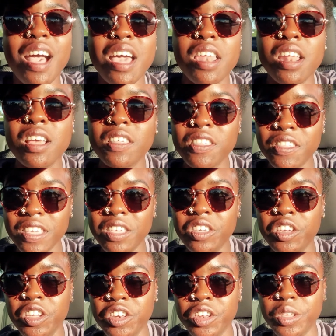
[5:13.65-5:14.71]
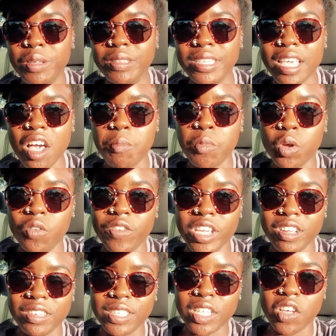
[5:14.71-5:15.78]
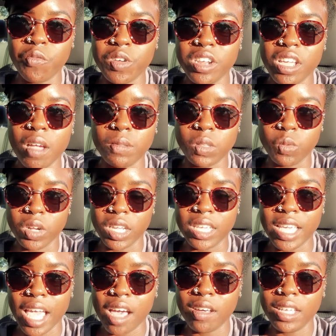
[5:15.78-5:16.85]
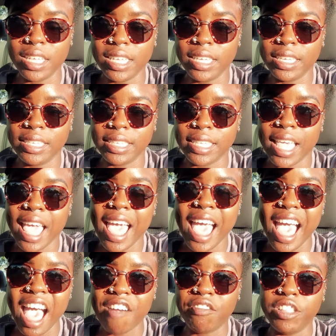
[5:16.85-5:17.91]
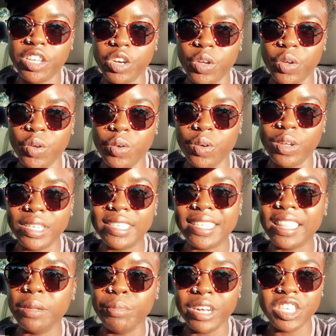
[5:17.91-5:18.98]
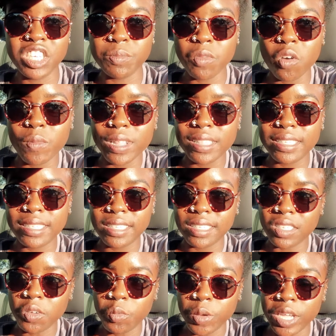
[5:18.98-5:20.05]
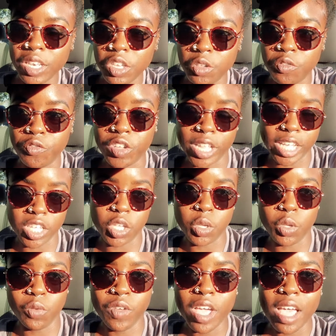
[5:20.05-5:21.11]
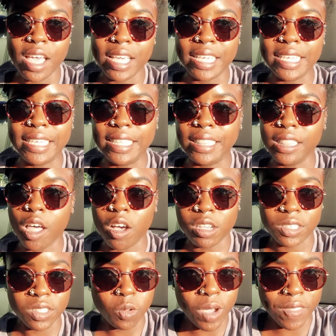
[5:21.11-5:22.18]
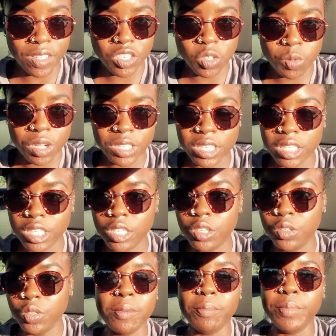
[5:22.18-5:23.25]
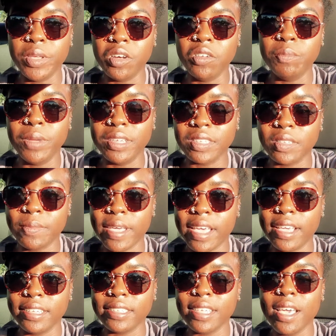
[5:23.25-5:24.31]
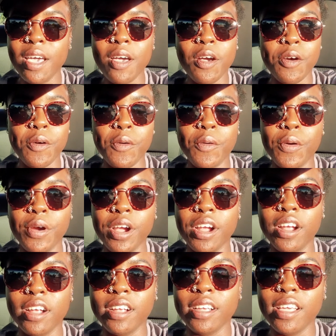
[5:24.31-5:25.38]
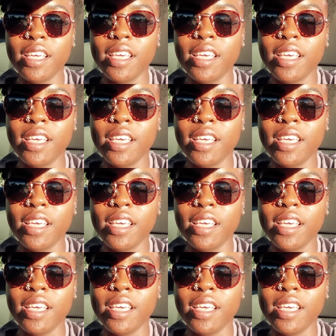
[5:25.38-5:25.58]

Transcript: another thing you can do to help motivate yourself when it comes to working out is have little celebration moments to when you feel like you lost the weight that you want to lose, build muscle mass, or